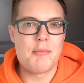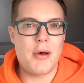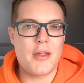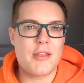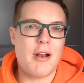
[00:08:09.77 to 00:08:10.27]

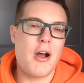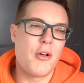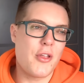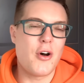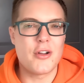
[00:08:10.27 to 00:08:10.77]
But there are
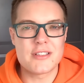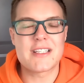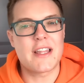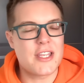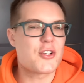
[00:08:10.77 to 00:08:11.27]
other
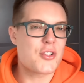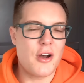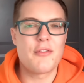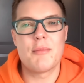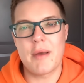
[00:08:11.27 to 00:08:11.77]
oils that I think just
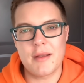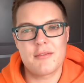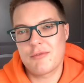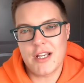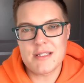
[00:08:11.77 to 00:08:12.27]
offer
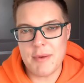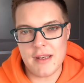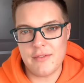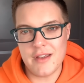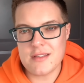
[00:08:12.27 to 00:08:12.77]
greater
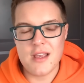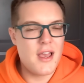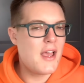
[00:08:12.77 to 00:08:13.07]
benefits.